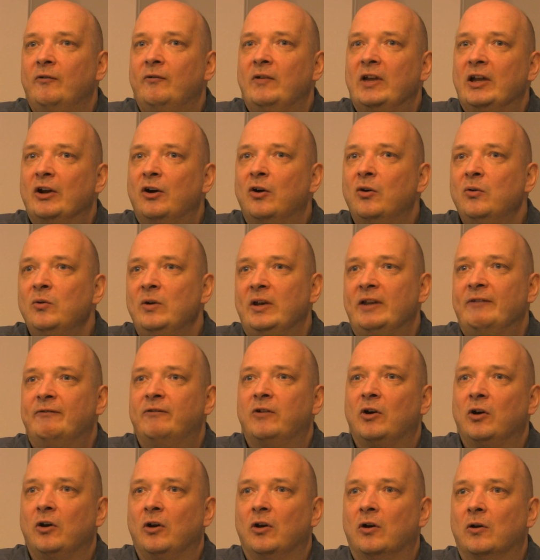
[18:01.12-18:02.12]
we only
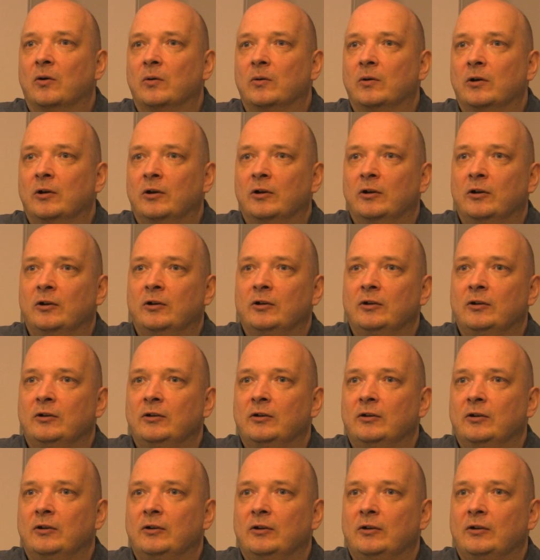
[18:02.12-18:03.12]
follow
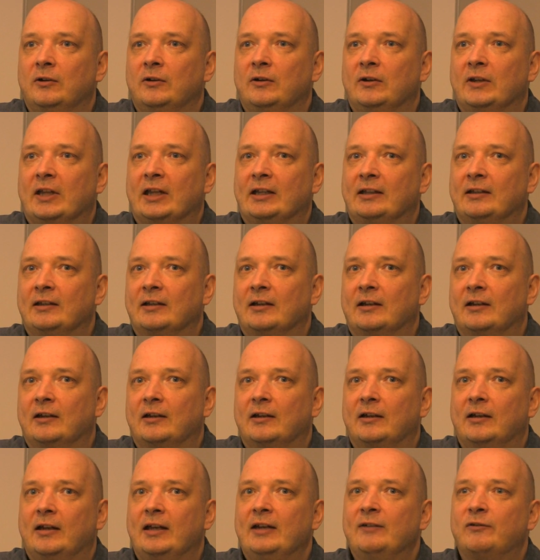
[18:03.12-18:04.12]
that
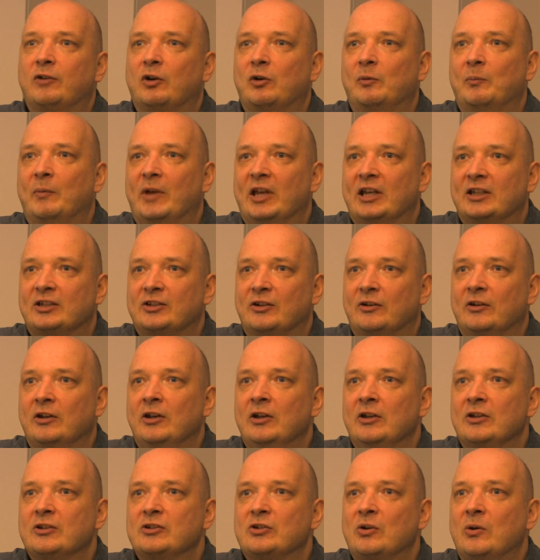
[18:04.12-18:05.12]
information.
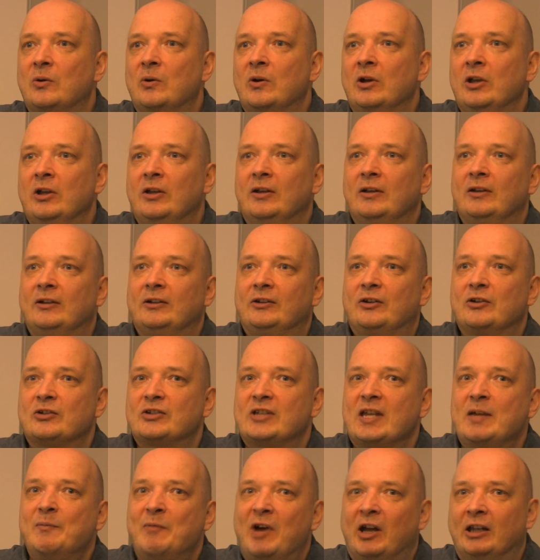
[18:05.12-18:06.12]
So the
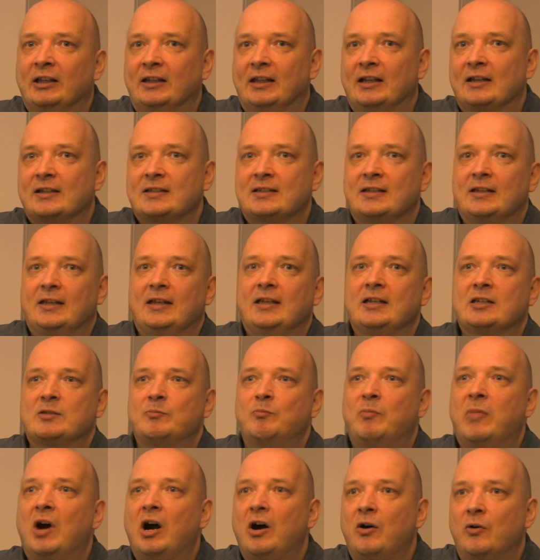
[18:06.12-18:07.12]
semantics is
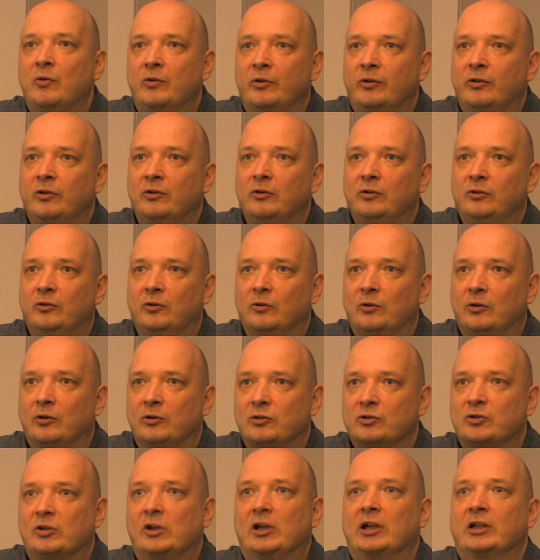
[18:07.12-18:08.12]
bound to the
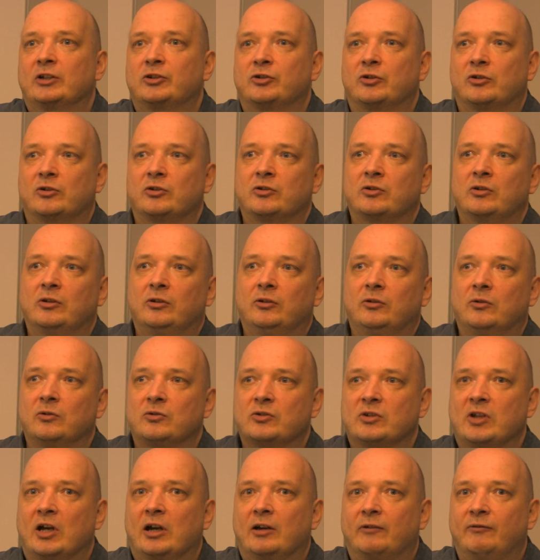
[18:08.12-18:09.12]
structures to
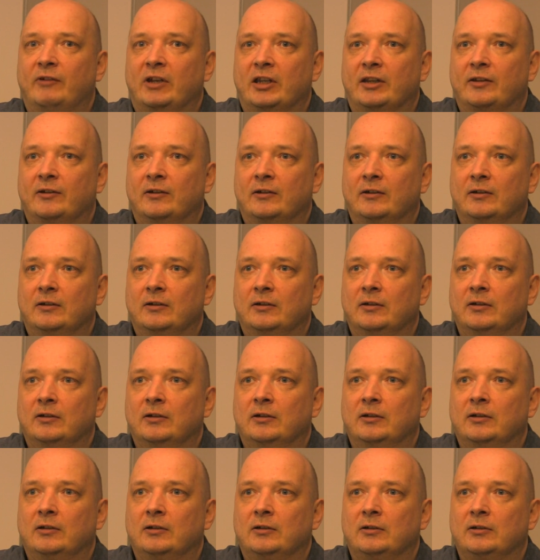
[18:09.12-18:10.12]
start with.
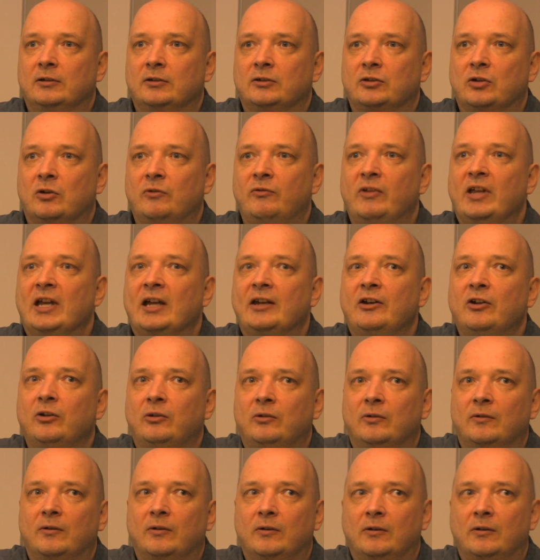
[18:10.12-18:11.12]
So we are not